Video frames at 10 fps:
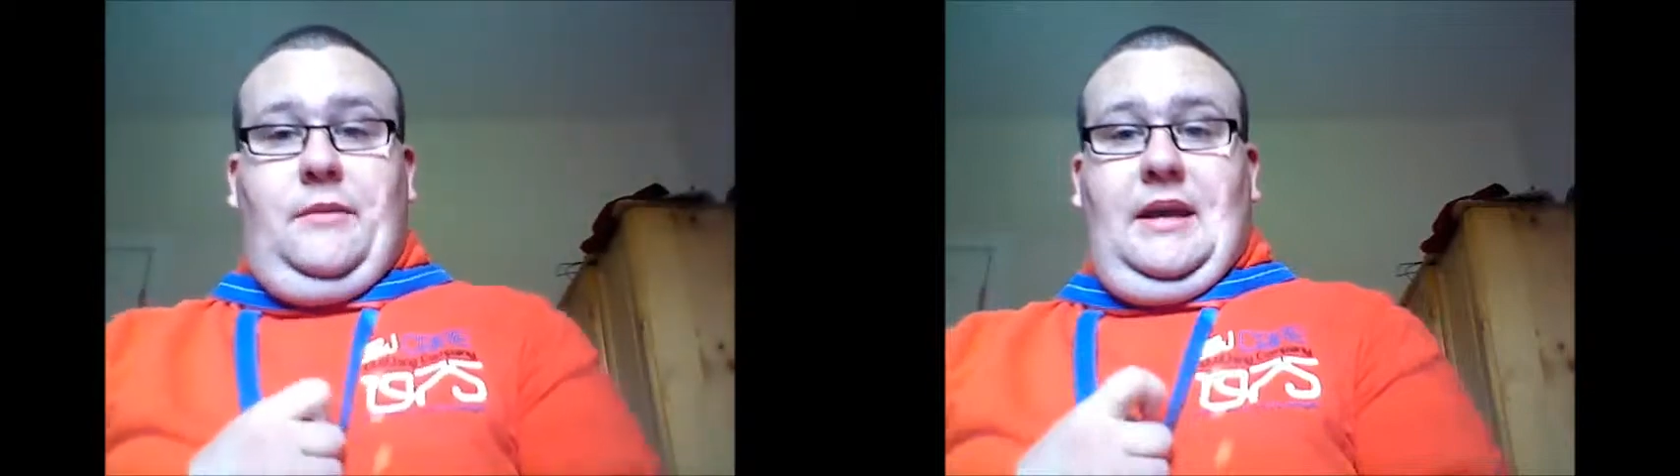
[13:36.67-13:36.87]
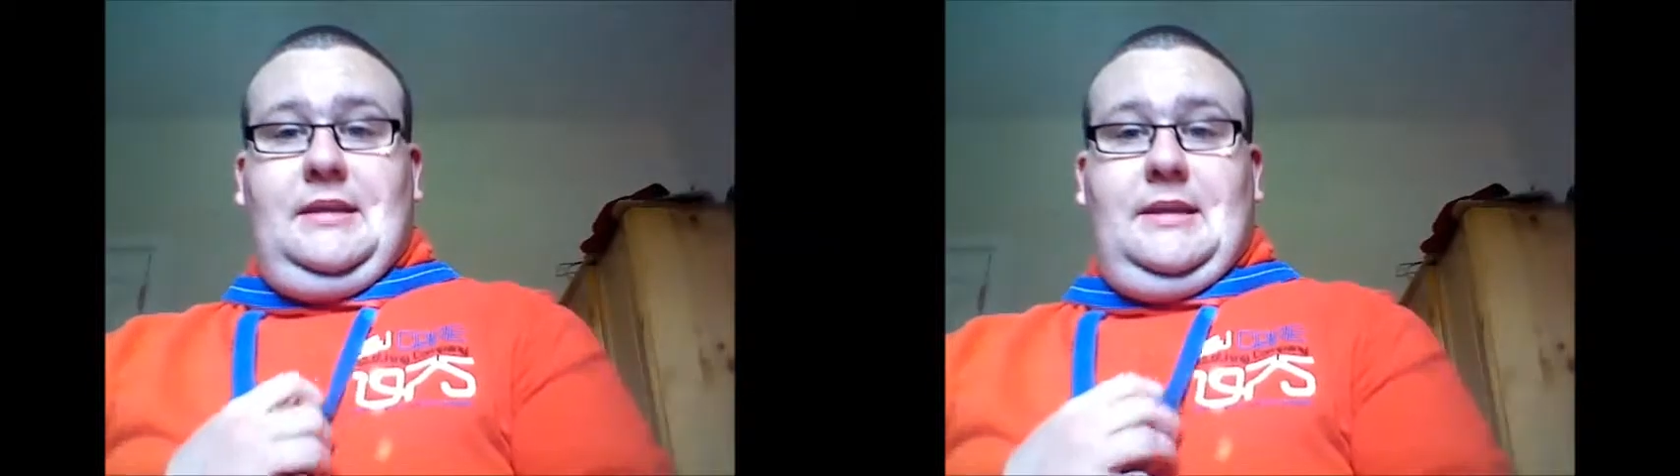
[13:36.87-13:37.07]

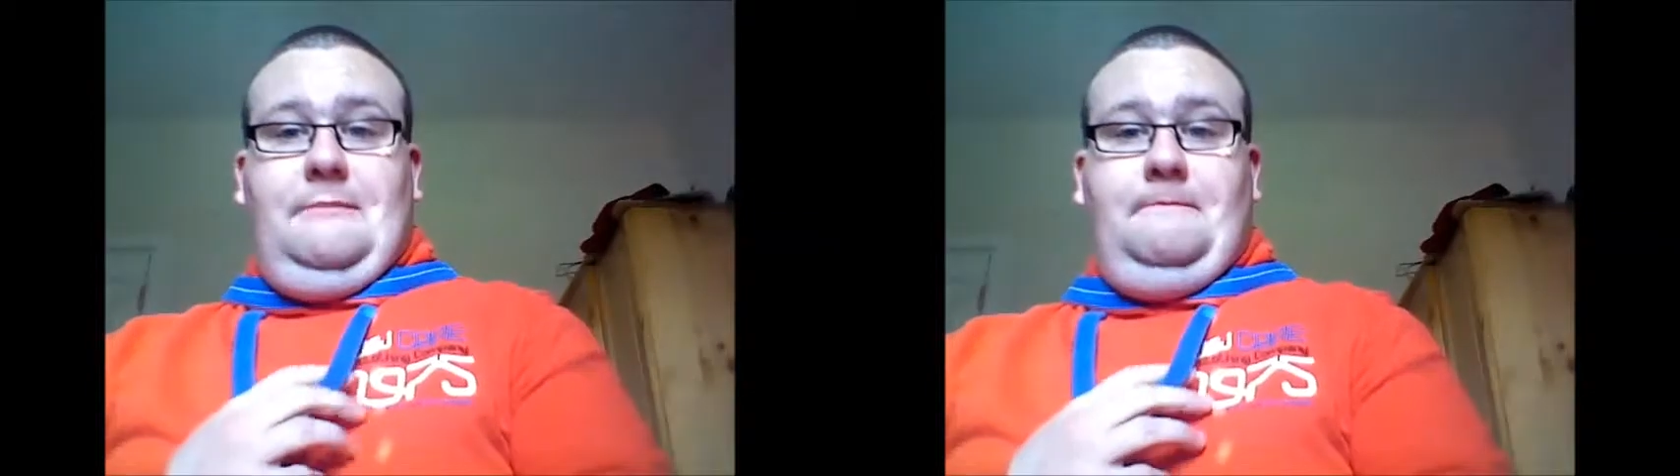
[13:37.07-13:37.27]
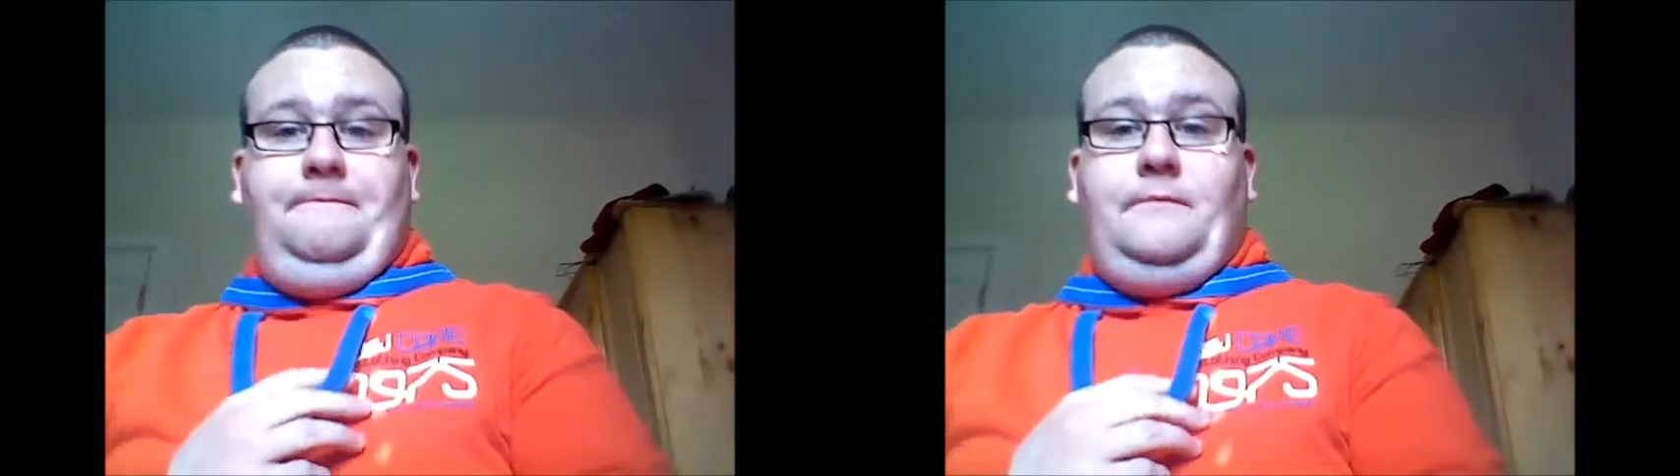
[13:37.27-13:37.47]
weeks
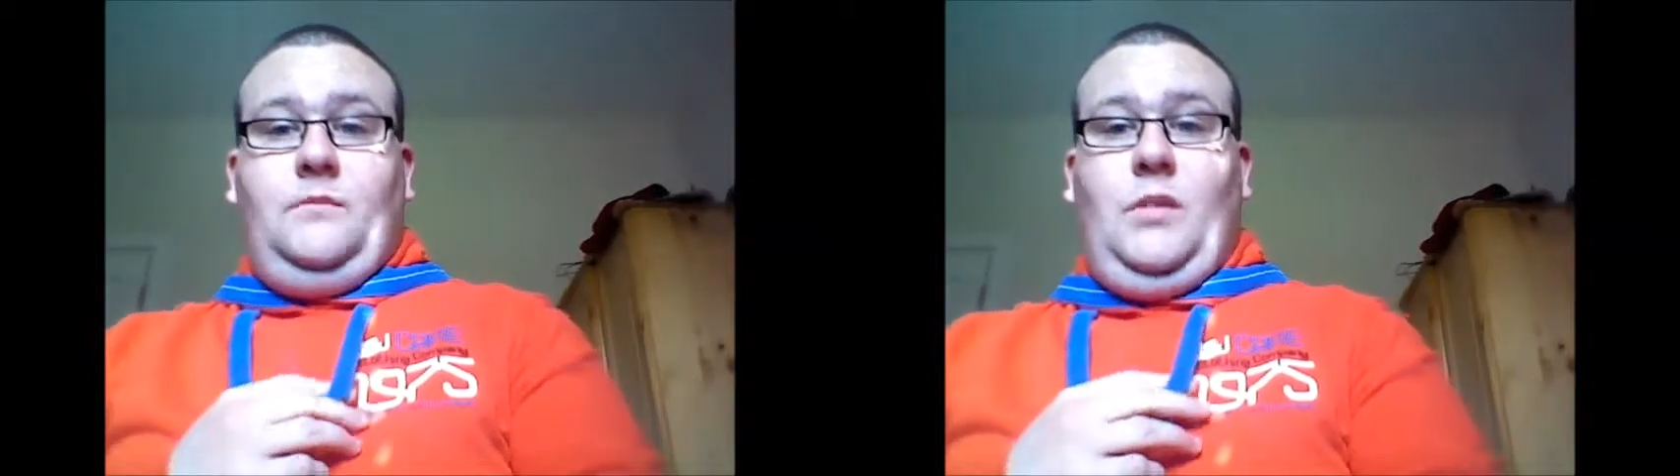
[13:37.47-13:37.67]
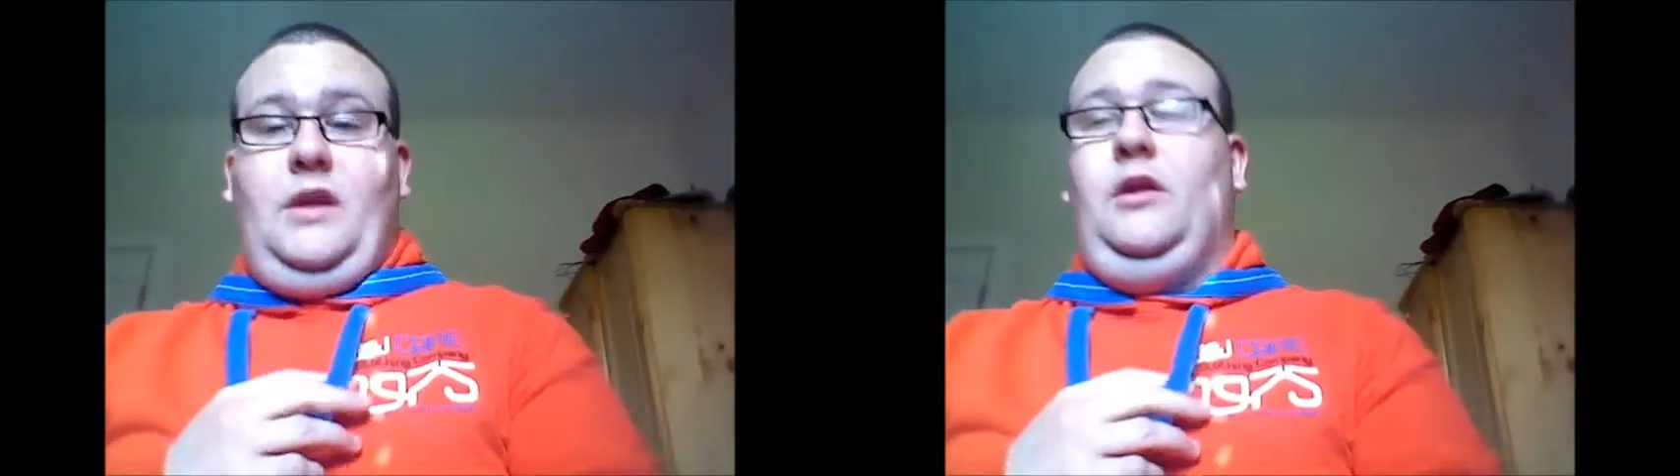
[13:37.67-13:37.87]

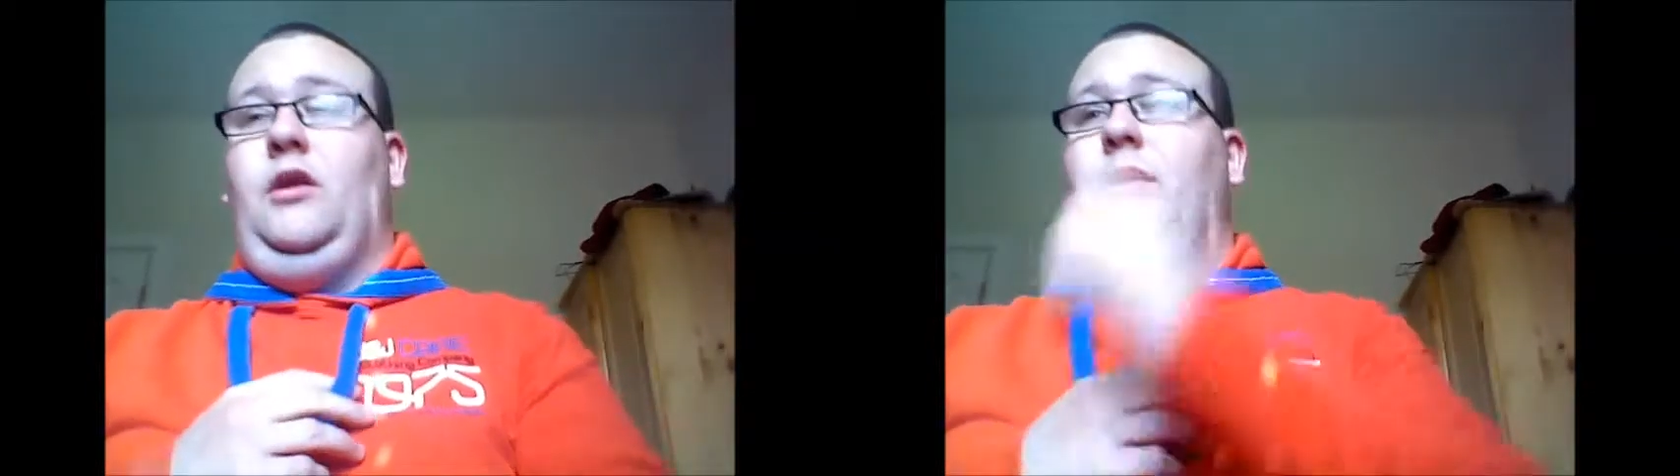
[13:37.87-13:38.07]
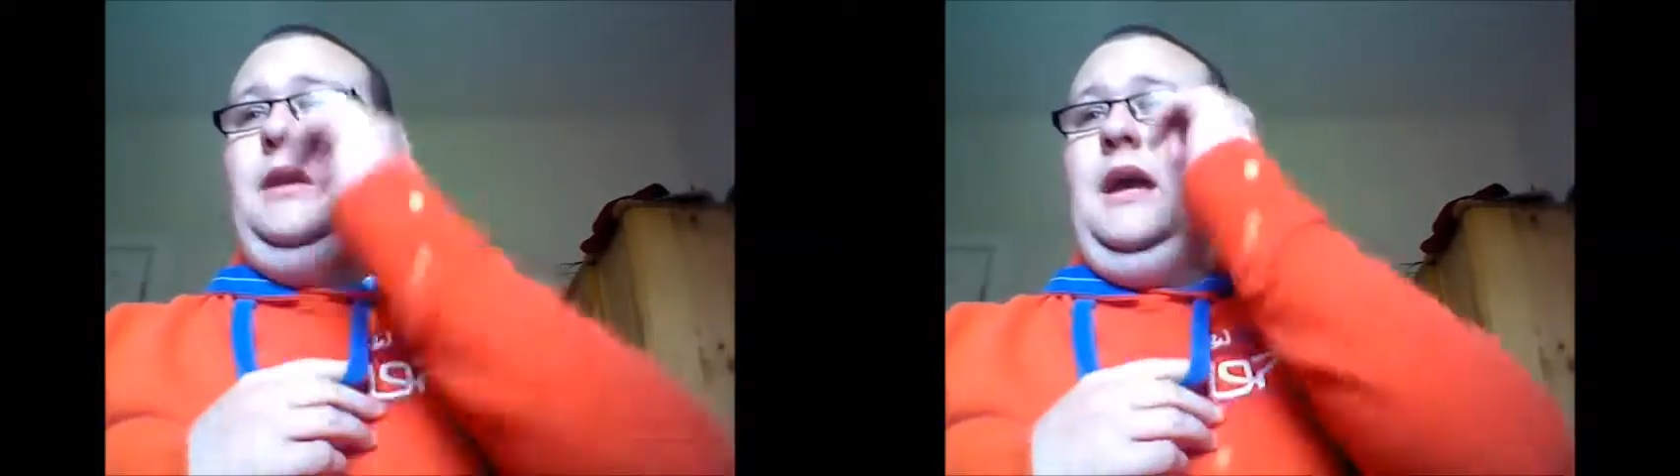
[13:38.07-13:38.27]
with
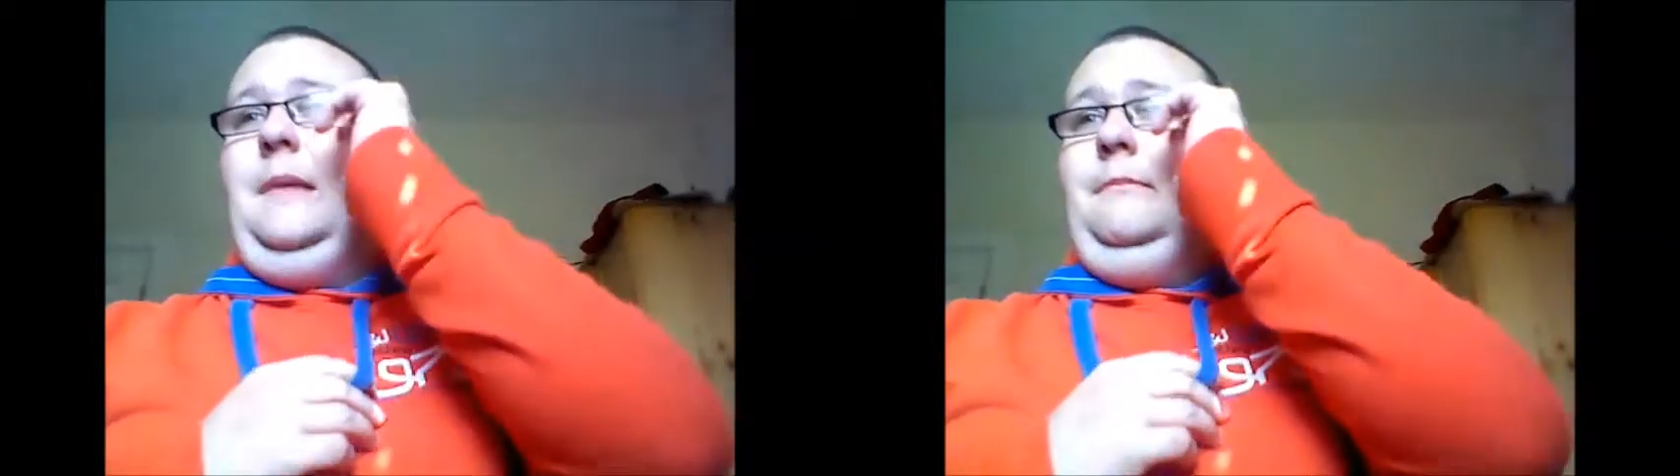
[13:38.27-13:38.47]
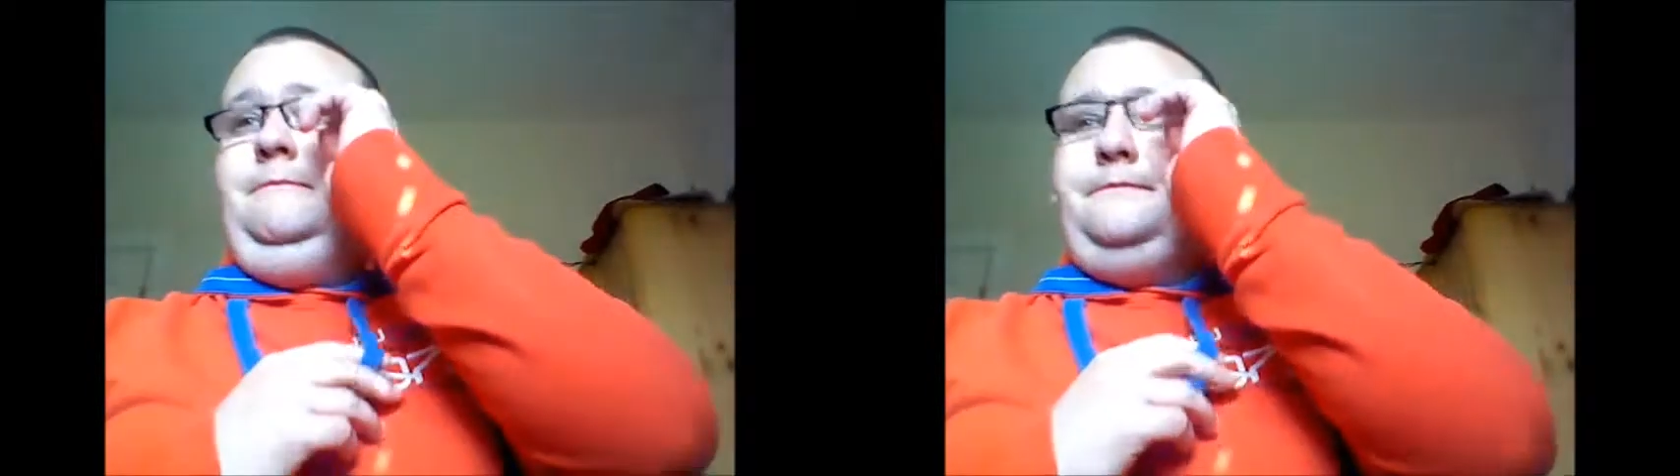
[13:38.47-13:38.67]
another one.
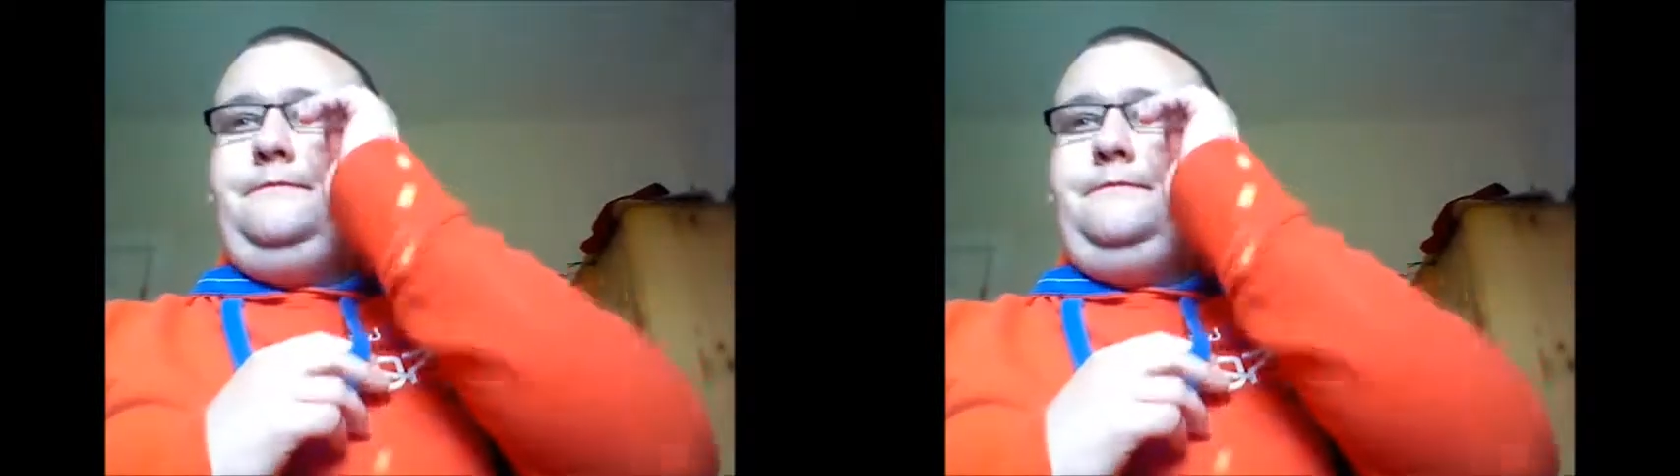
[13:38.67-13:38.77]
Um,